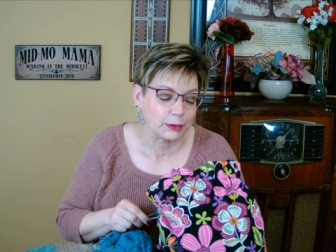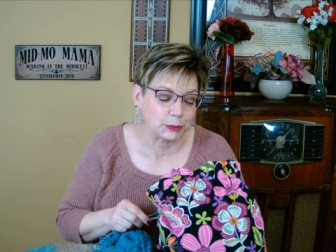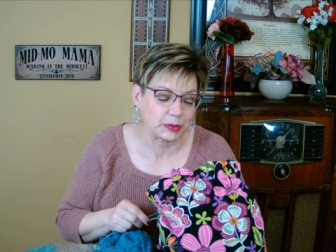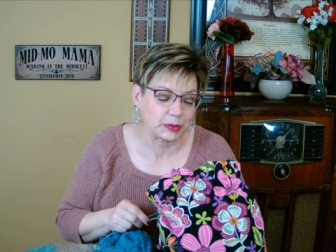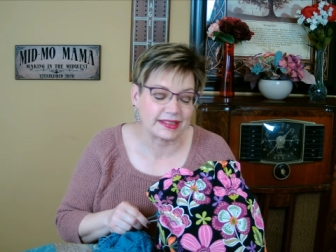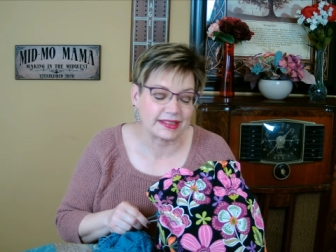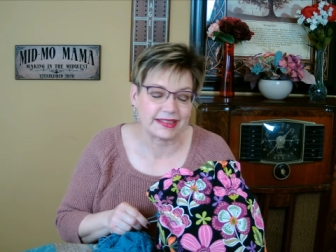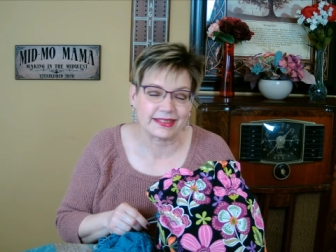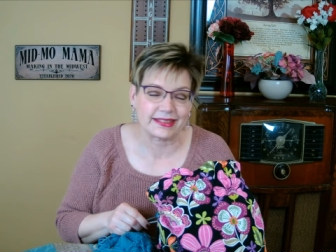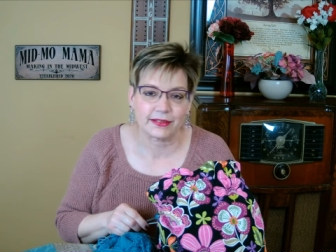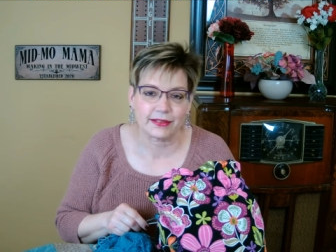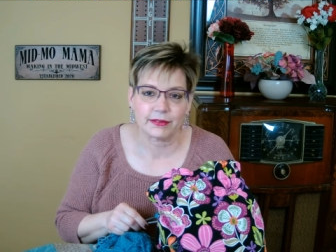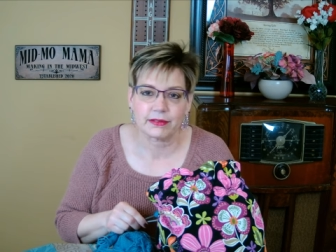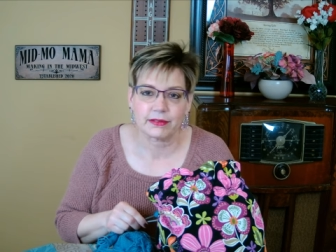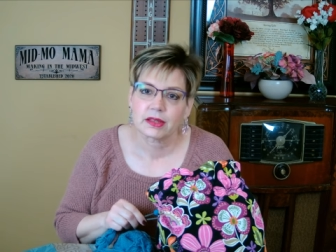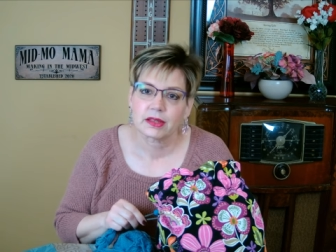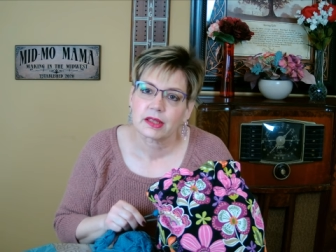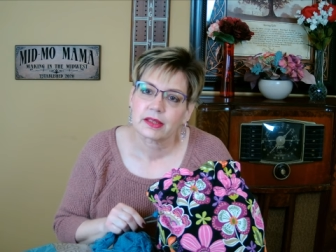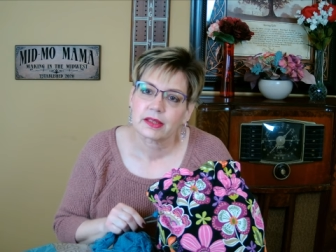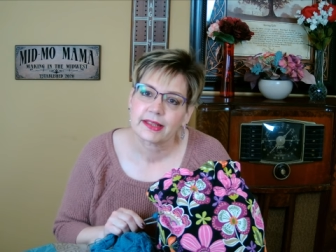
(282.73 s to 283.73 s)
But
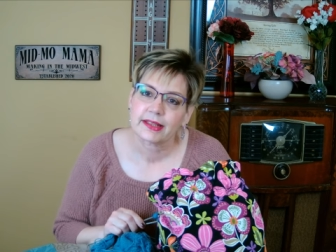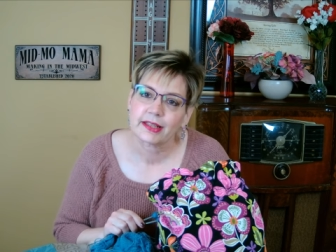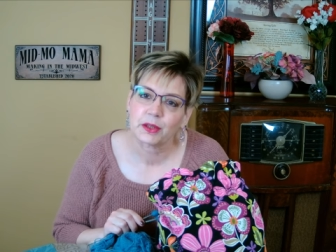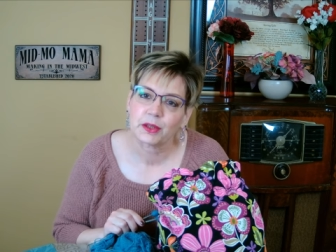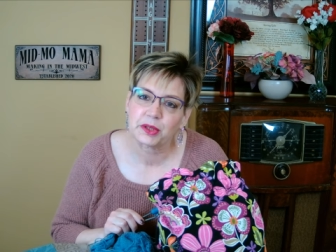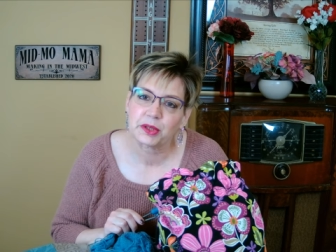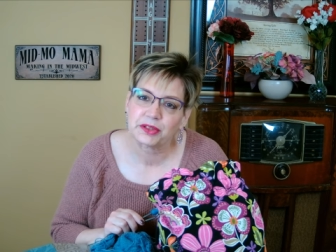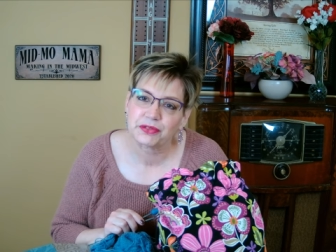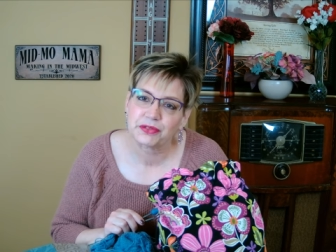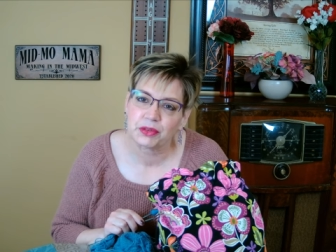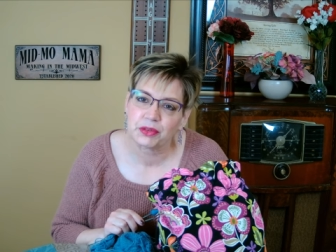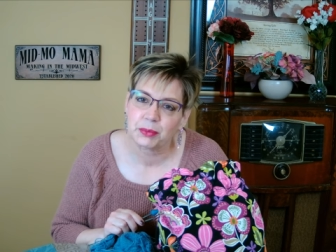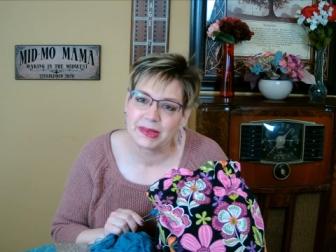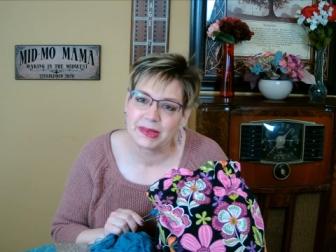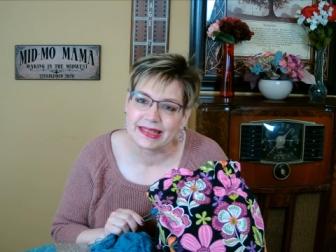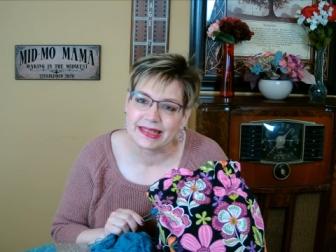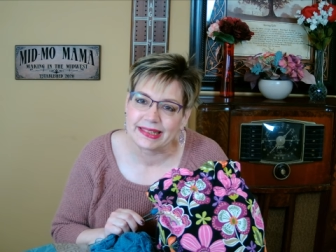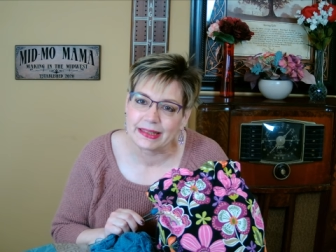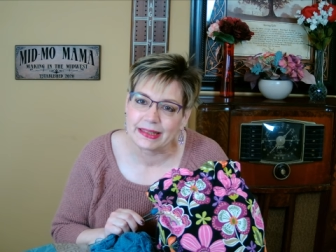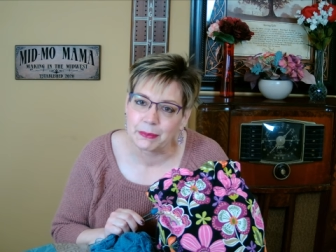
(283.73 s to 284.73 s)
they always
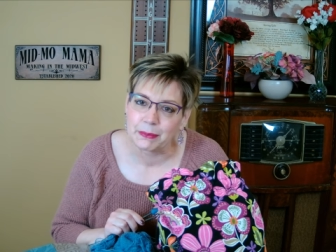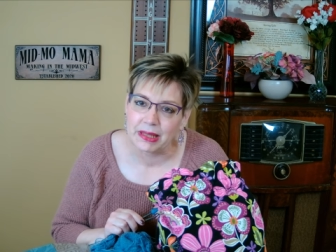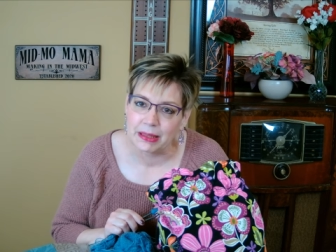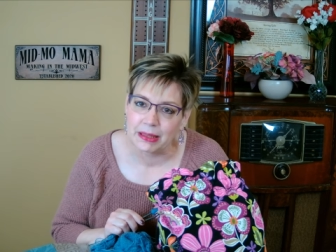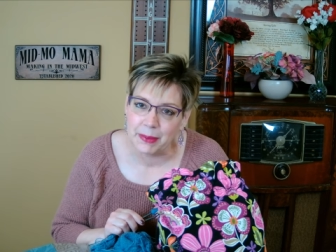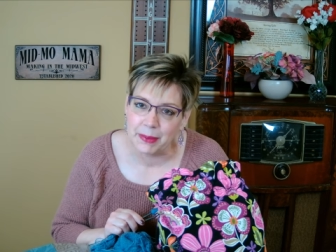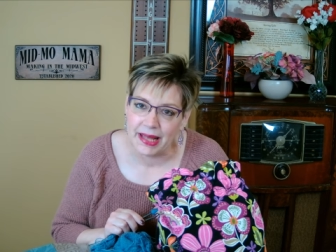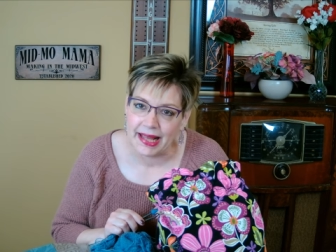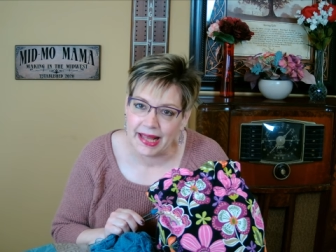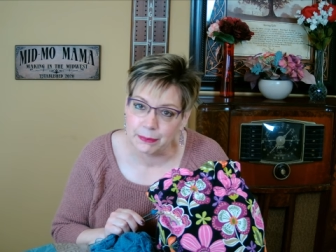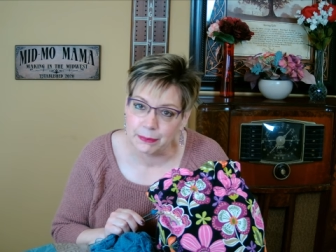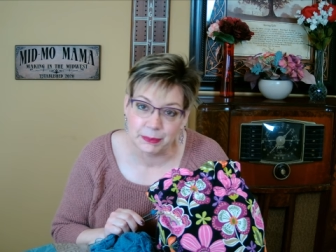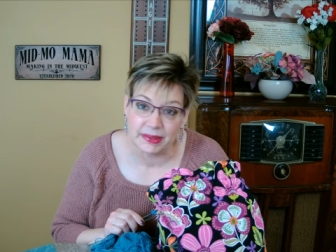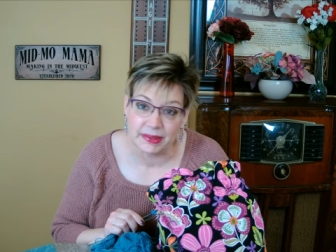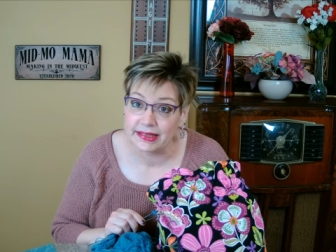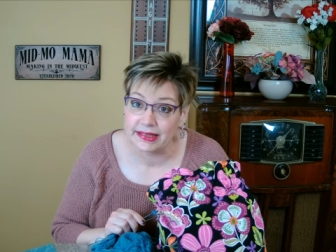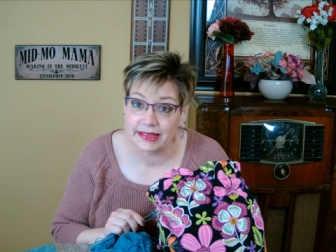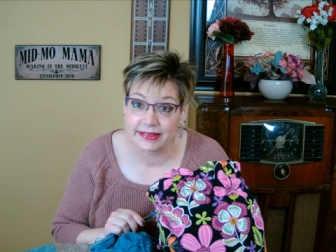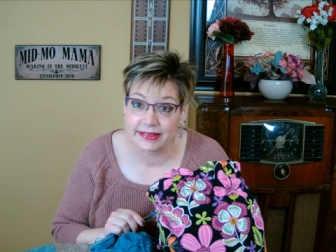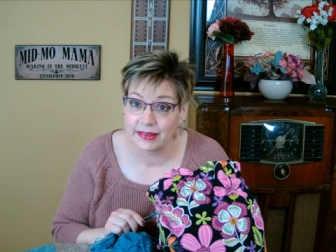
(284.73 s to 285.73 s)
remain in my bag
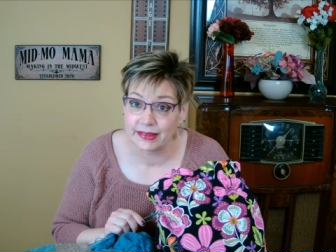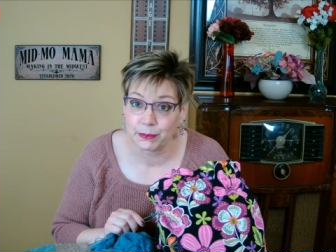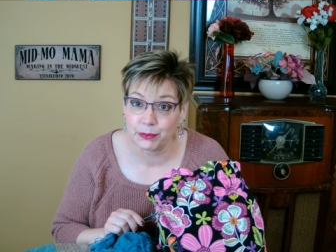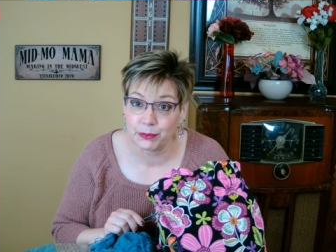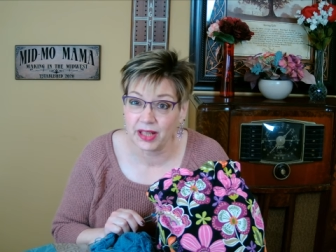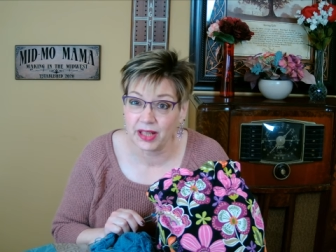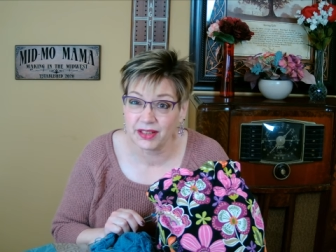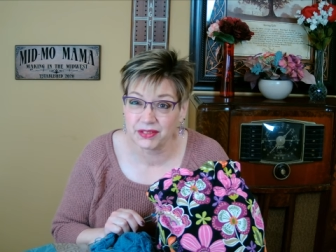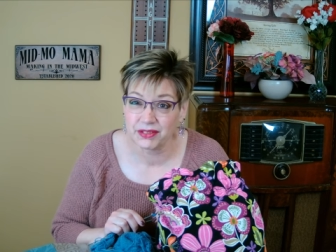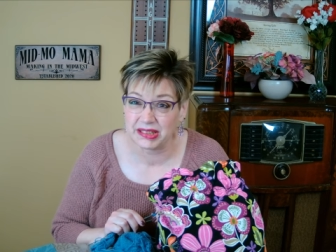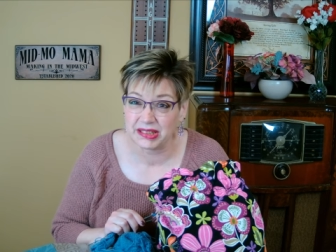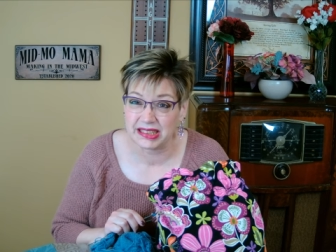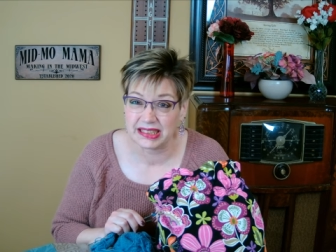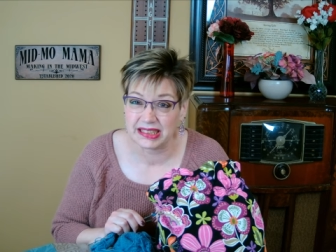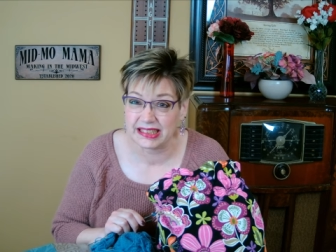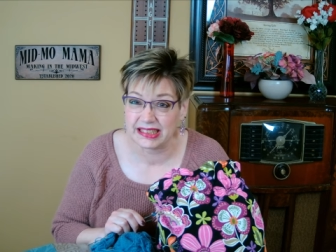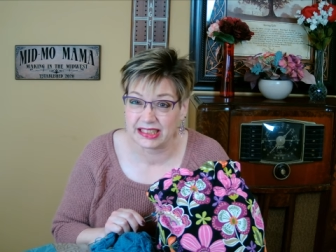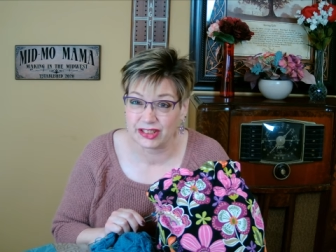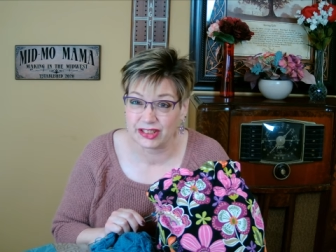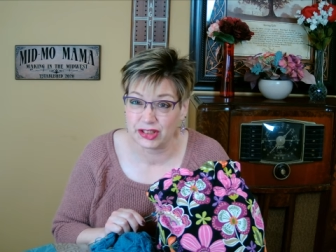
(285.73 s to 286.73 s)
because I'm not
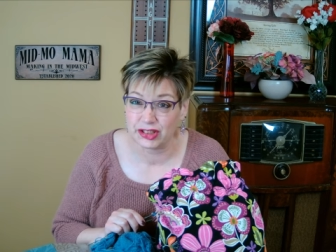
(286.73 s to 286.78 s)
really a